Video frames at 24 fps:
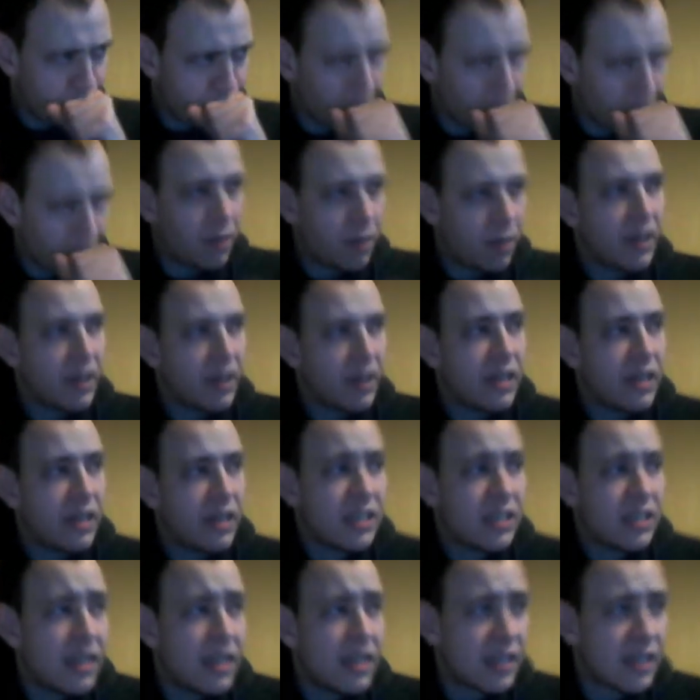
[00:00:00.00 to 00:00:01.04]
And he
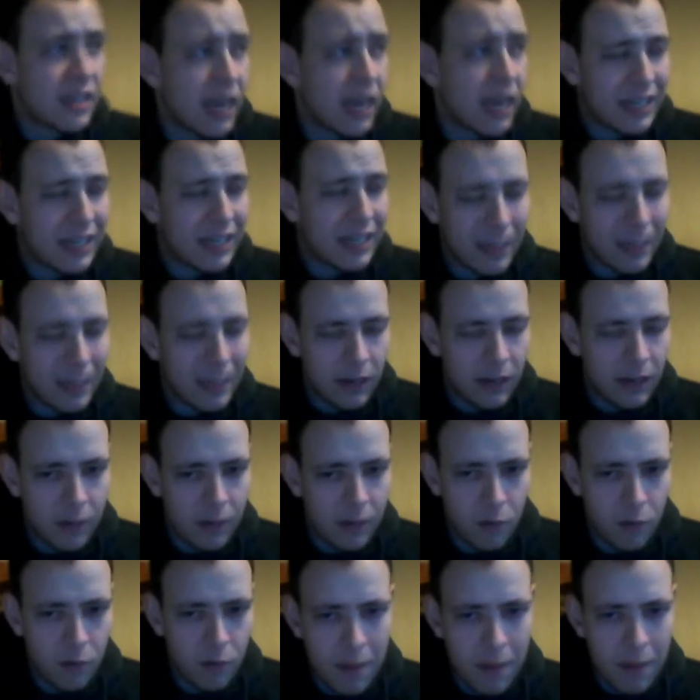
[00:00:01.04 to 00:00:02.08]
says, I clearly
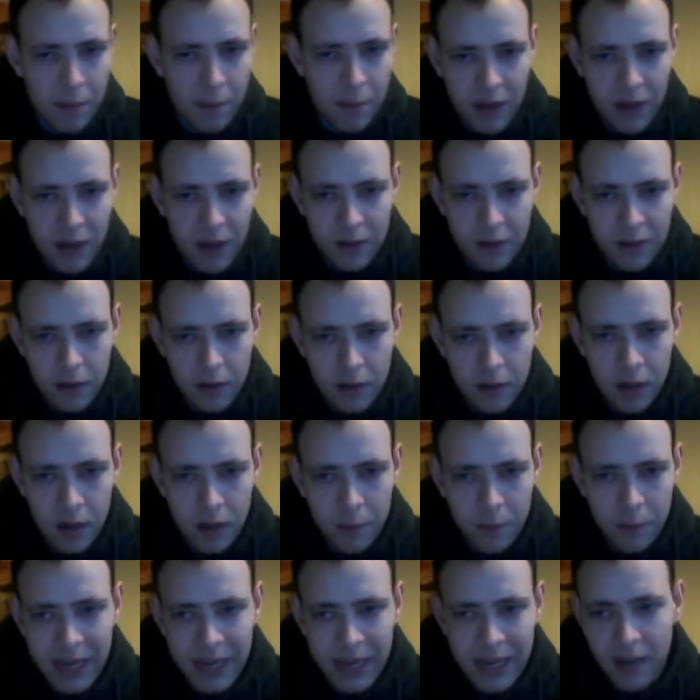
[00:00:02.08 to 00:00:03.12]
remember
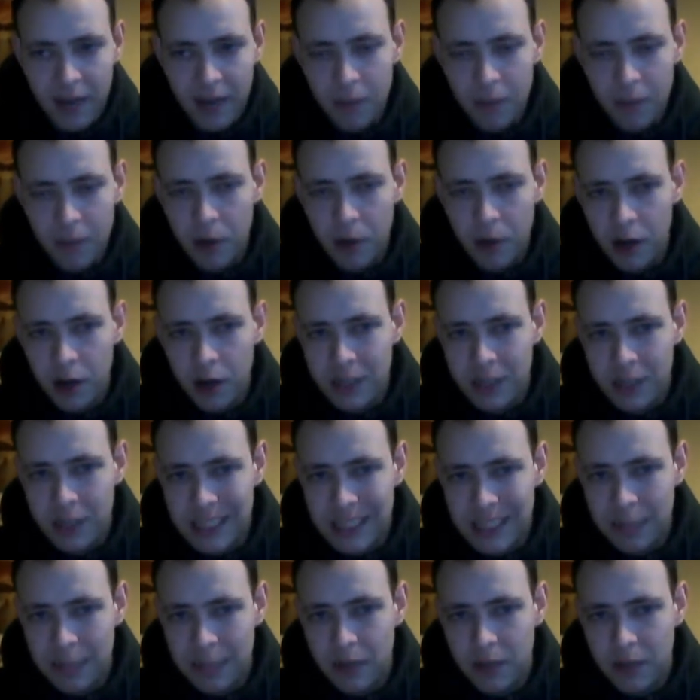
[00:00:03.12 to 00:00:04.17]
picking on the boy,
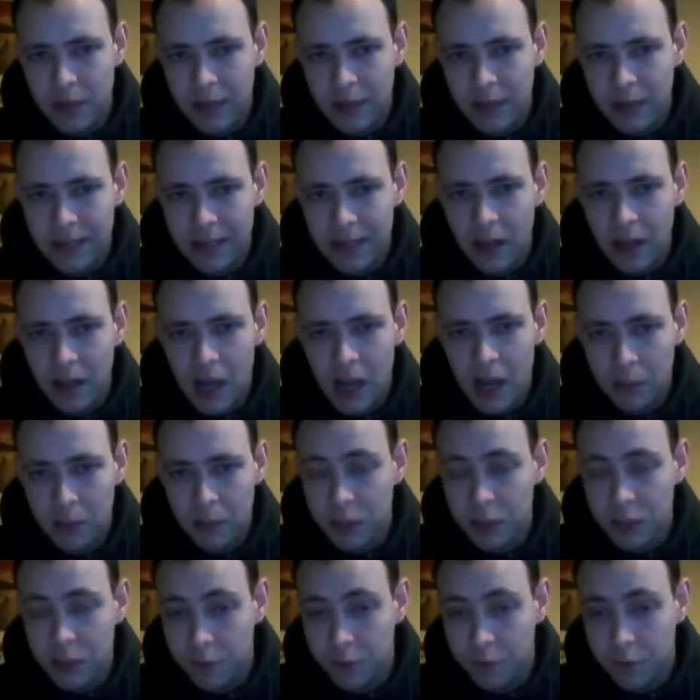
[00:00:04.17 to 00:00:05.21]
seemed a little
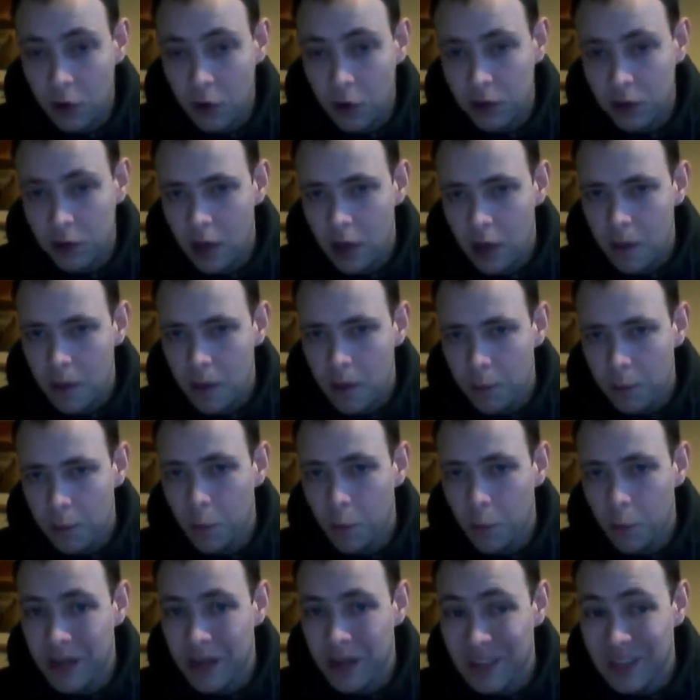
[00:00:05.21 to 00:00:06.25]
harmless fuck, but
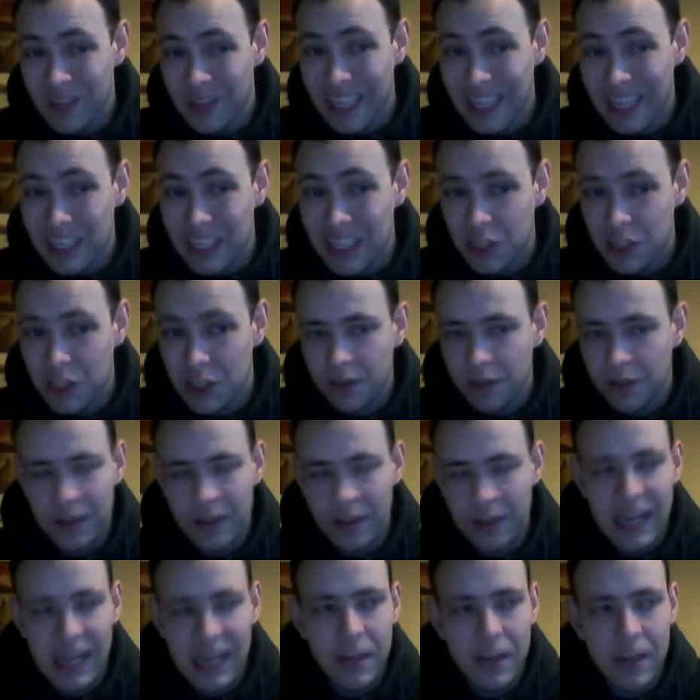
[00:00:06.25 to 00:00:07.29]
we unleashed the
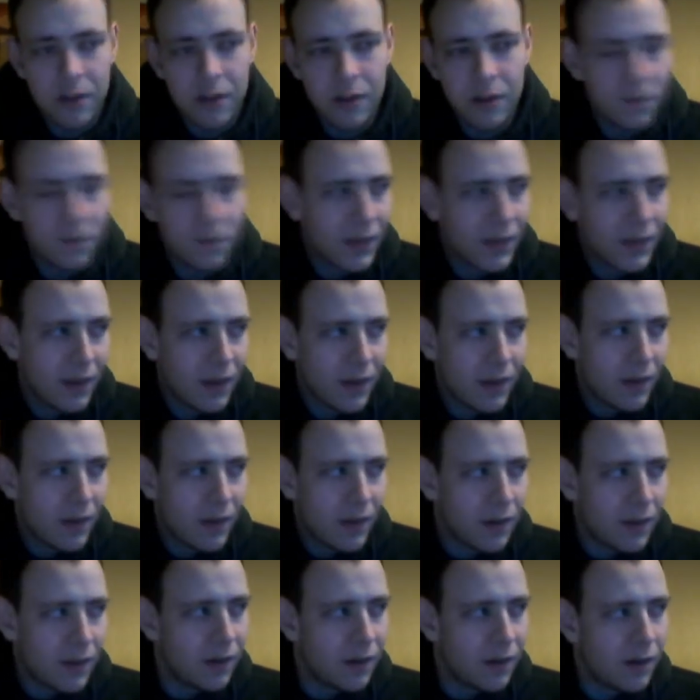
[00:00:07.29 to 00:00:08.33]
lion.
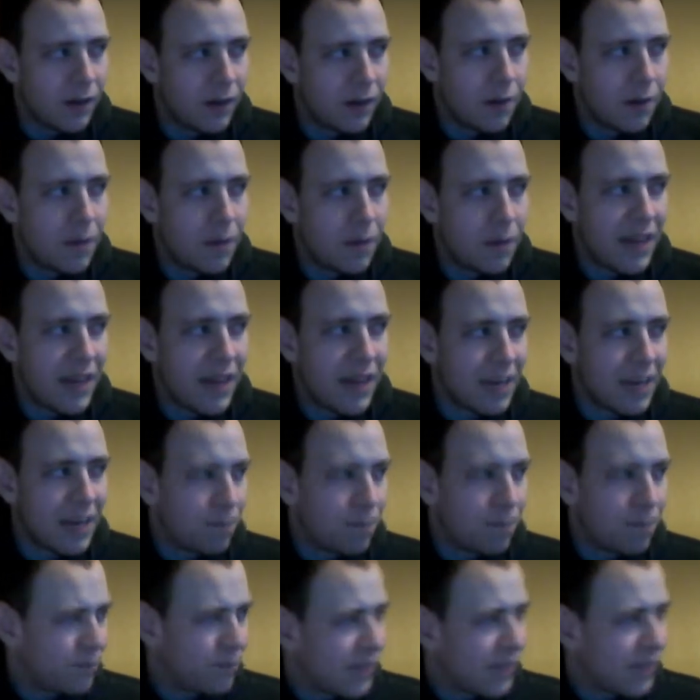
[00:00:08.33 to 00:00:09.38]
And then he
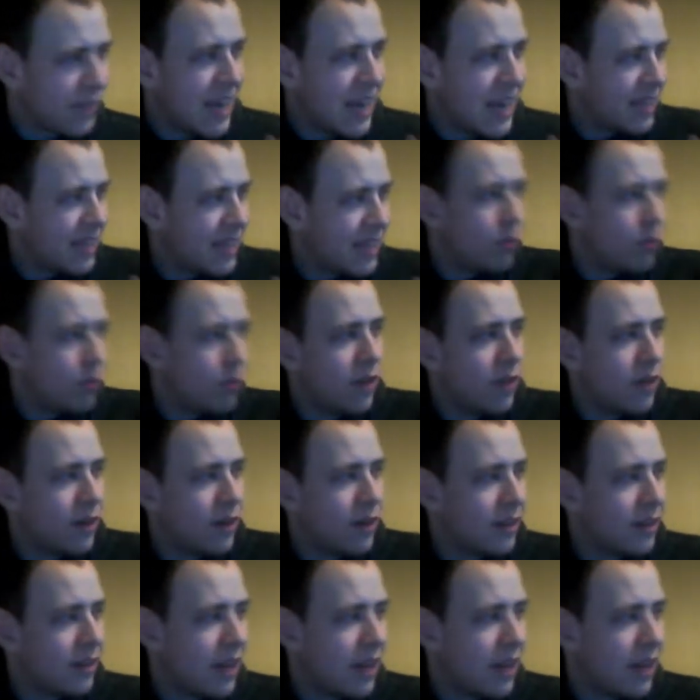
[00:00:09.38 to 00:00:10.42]
hit him with a
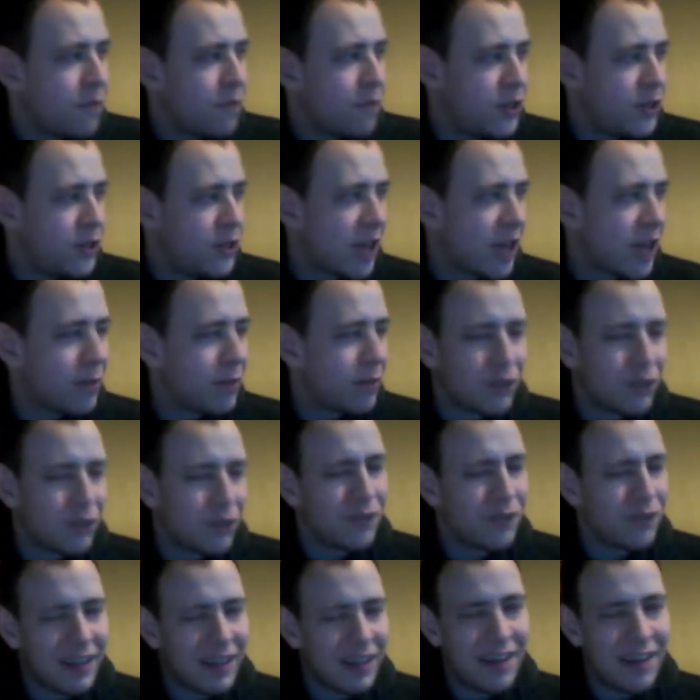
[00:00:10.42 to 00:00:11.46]
left jab or
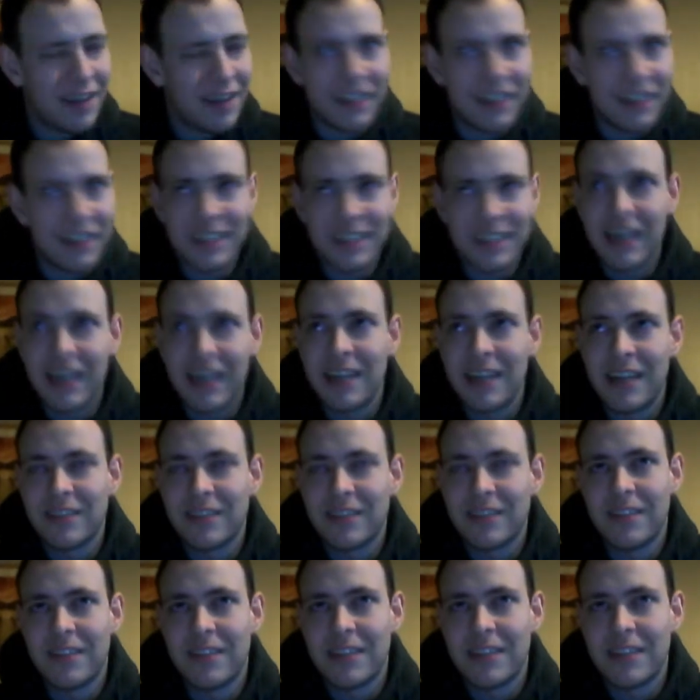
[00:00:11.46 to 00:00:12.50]
something like that, he says,
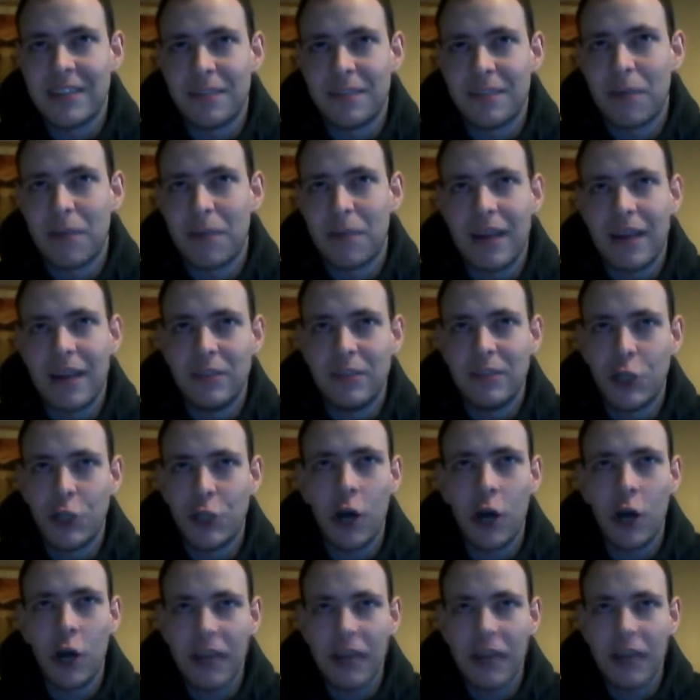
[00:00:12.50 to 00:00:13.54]
and he says, my
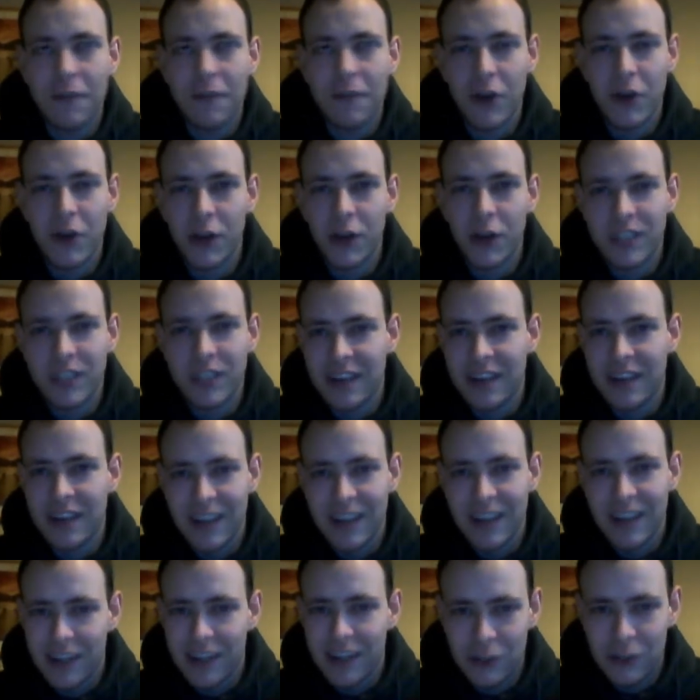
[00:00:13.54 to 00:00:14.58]
jaw left hurting.
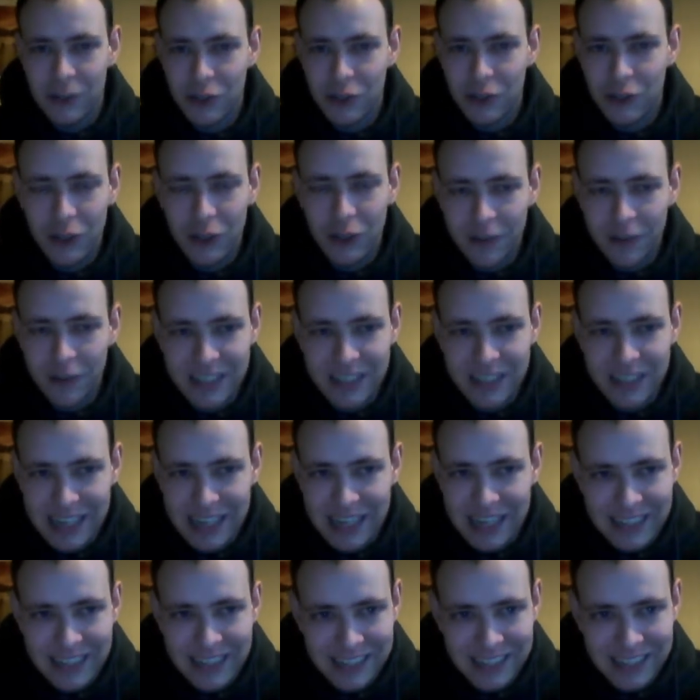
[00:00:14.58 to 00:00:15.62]
It's just so
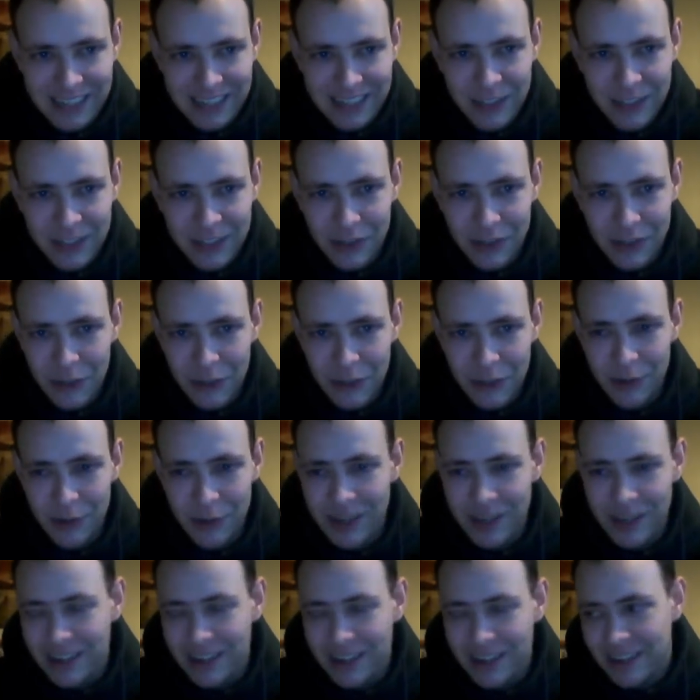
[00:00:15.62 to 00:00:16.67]
fantastic to listen to.
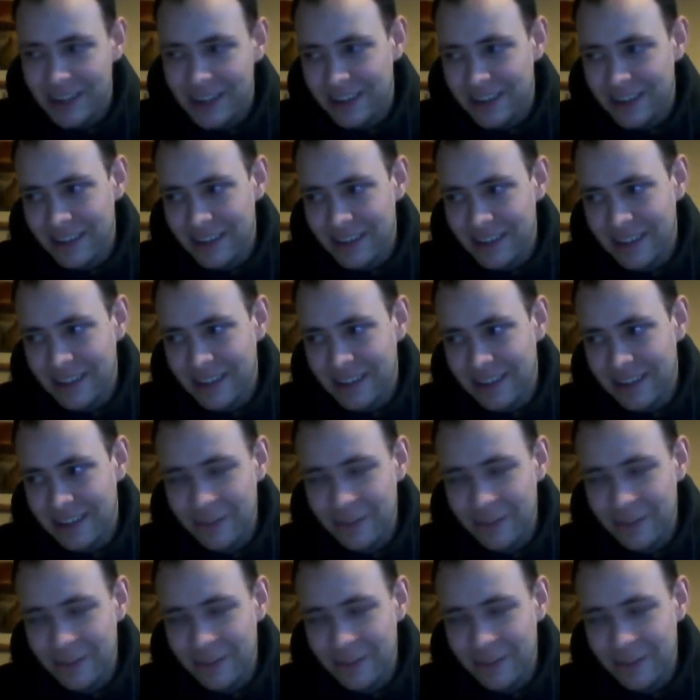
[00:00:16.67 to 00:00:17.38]
And